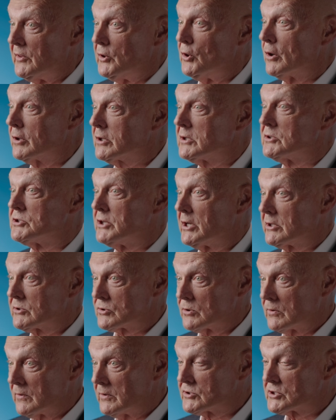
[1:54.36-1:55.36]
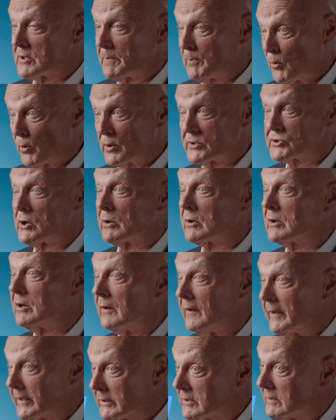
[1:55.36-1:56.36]
the architecture that supports our
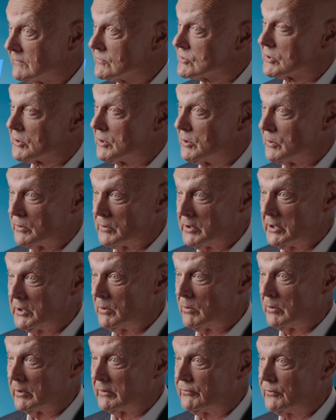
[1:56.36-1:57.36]
collective security going